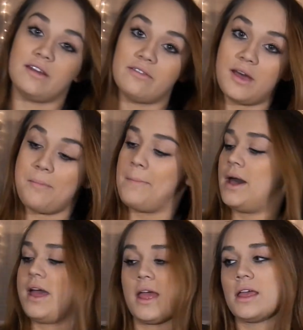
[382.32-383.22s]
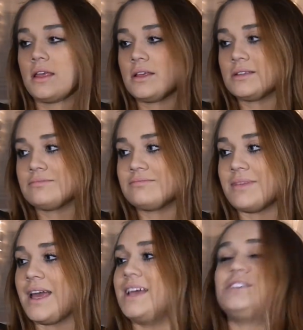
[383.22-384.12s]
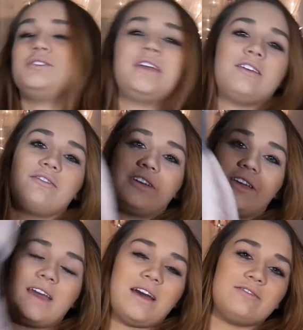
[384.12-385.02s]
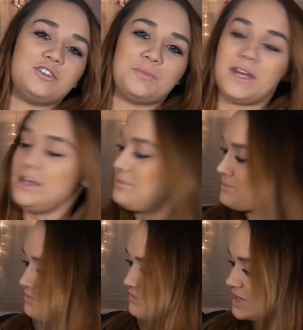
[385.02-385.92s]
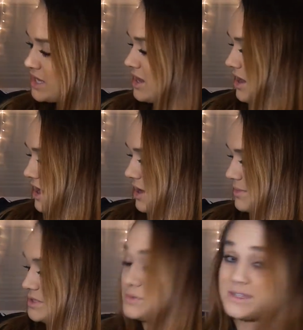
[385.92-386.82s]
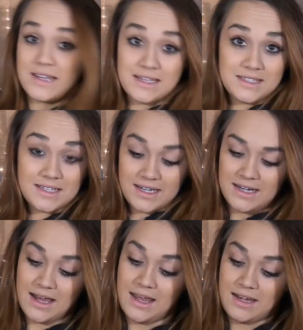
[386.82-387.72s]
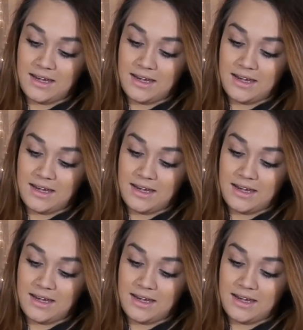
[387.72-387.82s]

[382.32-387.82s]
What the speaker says: of them, but I guess you can't really have too many. This was $19.99.